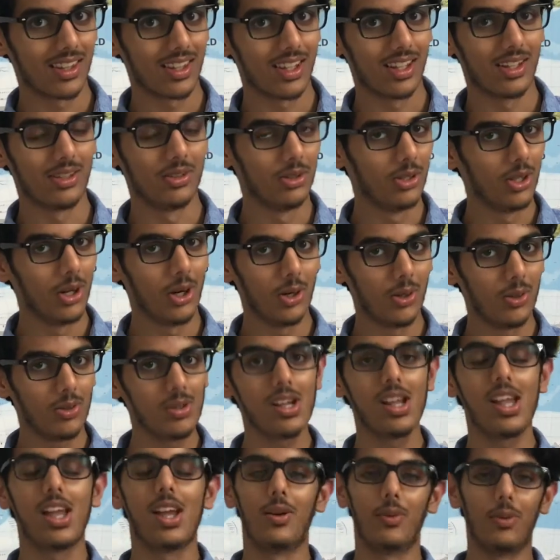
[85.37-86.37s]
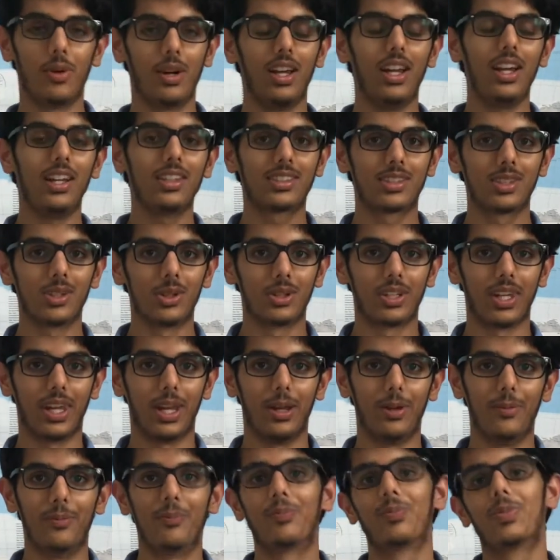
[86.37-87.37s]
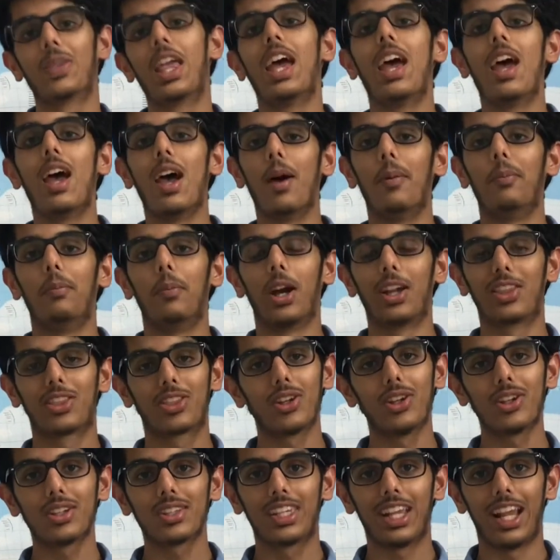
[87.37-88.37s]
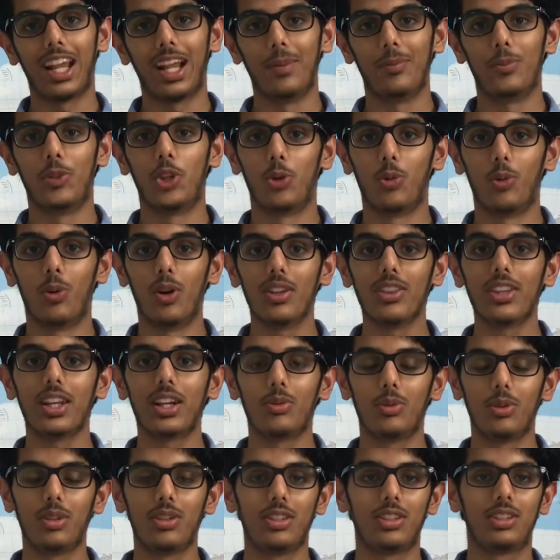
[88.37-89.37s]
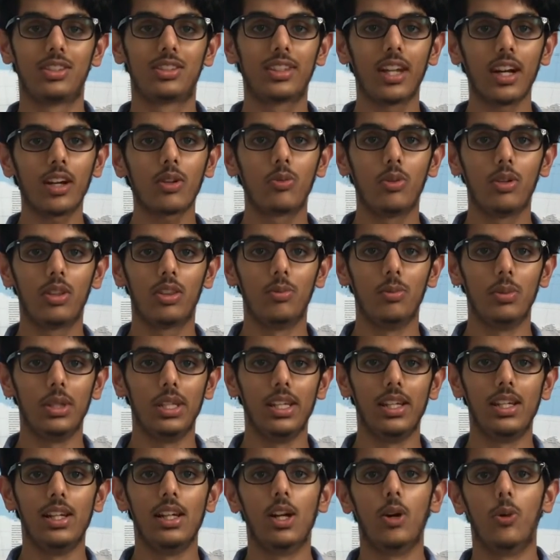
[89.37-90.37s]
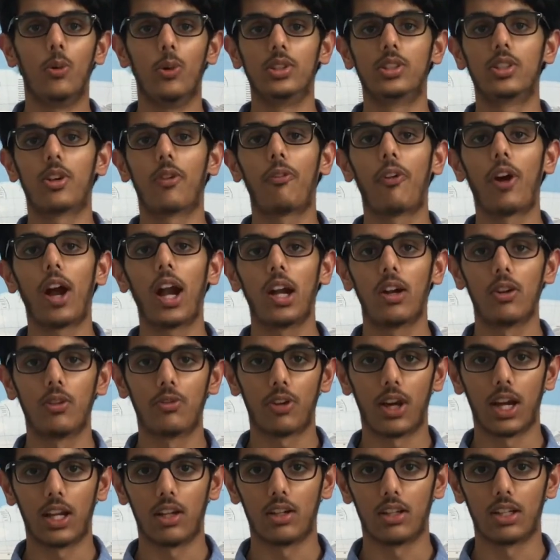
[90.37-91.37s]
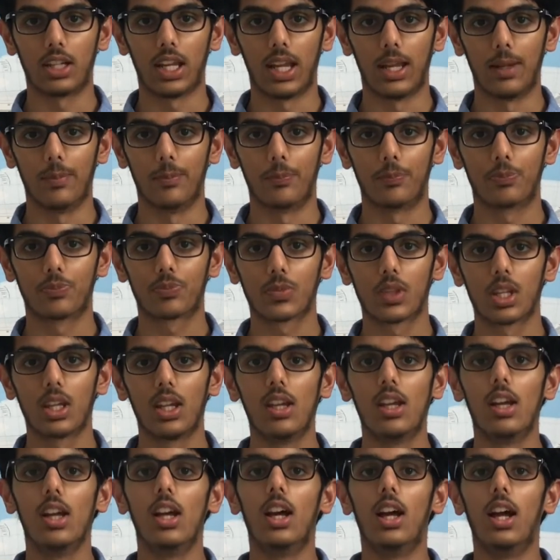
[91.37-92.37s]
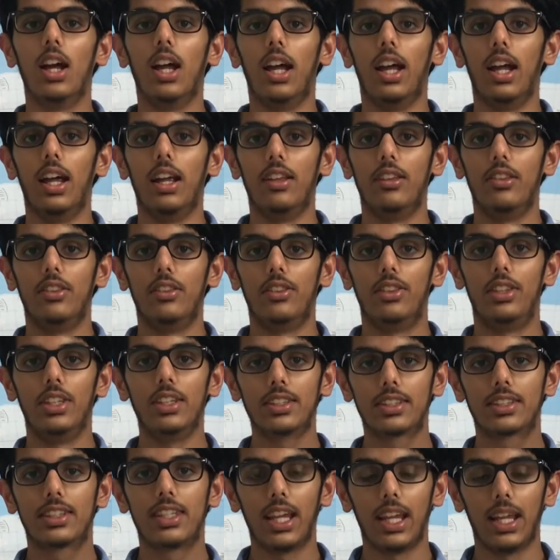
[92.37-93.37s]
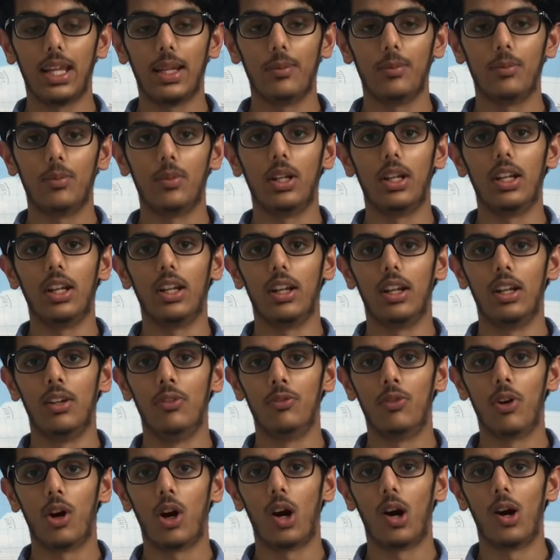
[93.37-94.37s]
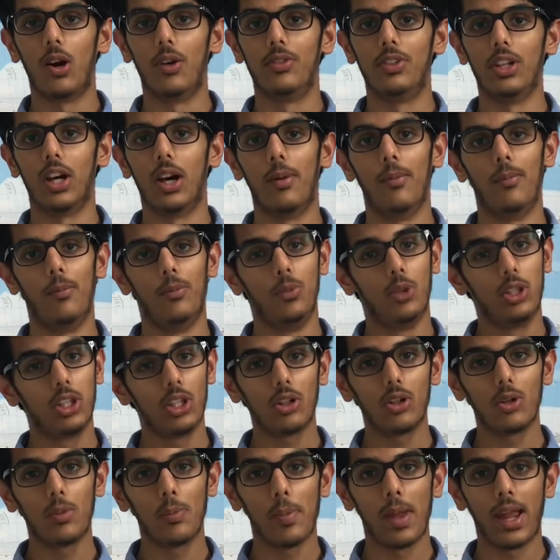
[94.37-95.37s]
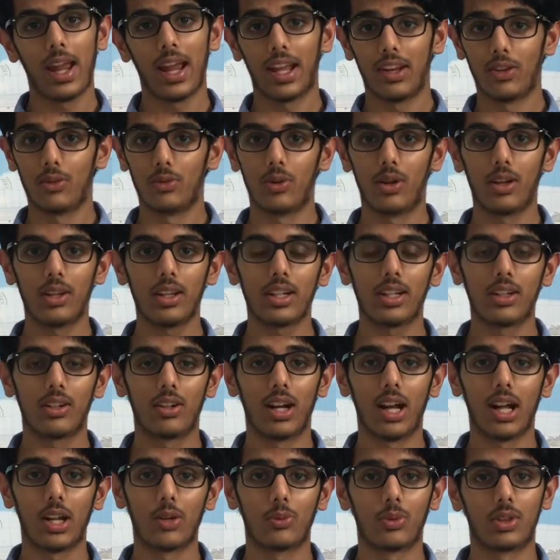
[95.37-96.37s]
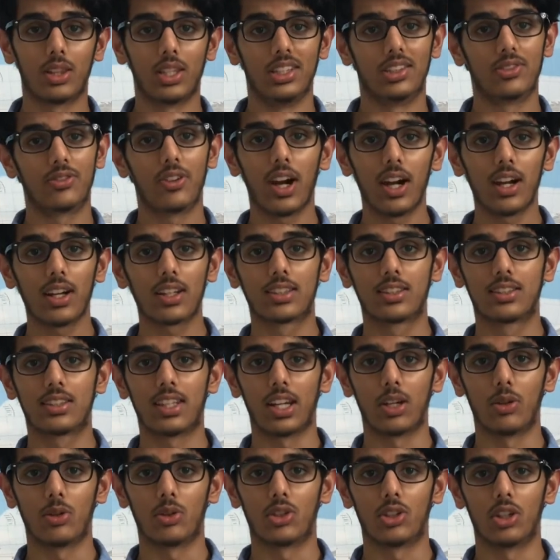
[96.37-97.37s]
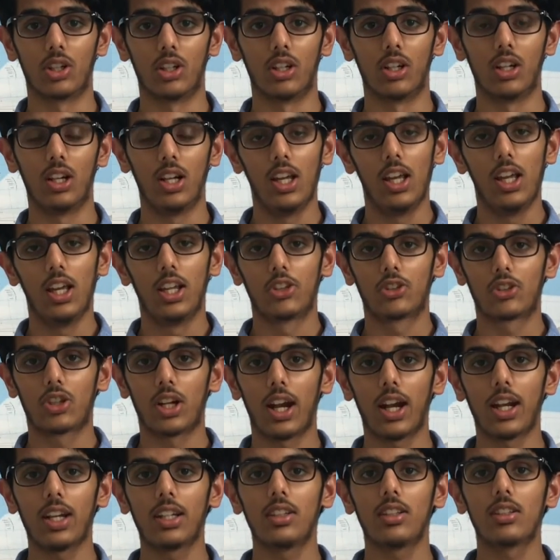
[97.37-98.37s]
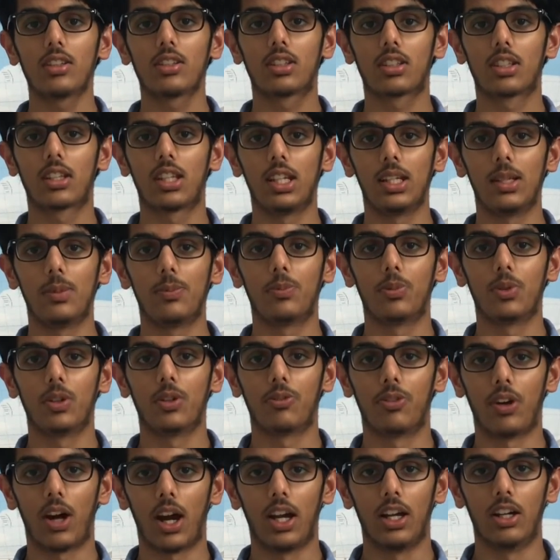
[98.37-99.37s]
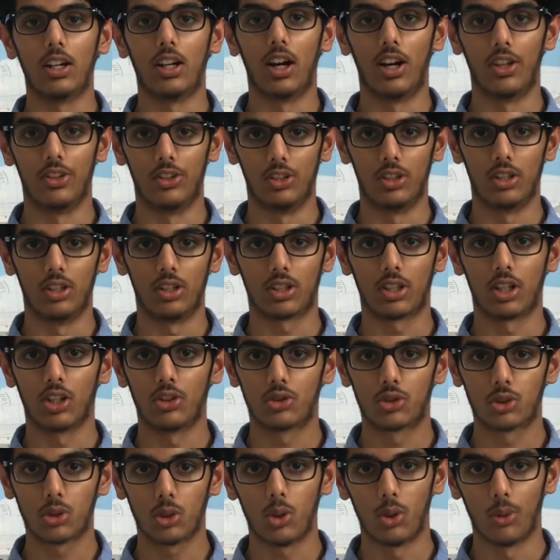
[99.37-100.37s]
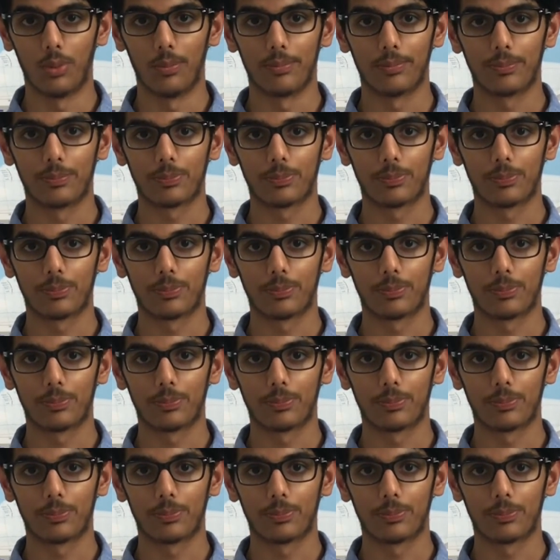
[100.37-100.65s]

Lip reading: No? Well, it's okay. My third game, the one that really stuck with me, was a firefighter game. This game involved a little man running around with his fire extinguisher trying to keep the fire under control.